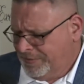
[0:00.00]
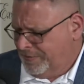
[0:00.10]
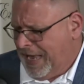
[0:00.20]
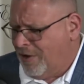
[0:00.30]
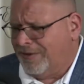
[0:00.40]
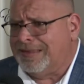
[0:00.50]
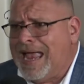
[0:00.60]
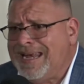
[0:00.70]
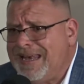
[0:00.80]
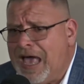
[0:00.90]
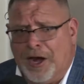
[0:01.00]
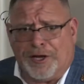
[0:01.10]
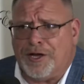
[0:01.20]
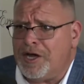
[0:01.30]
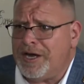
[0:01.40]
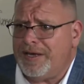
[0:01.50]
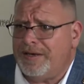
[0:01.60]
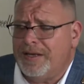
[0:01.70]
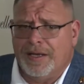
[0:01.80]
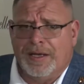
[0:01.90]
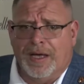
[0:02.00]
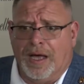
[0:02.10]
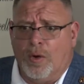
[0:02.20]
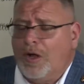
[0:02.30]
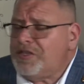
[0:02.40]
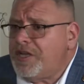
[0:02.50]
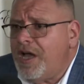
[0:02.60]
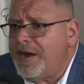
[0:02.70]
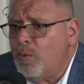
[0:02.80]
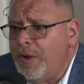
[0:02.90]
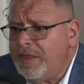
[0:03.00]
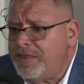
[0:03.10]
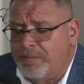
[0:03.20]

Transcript: how to light it, how to cut it, uh, what to cut it with.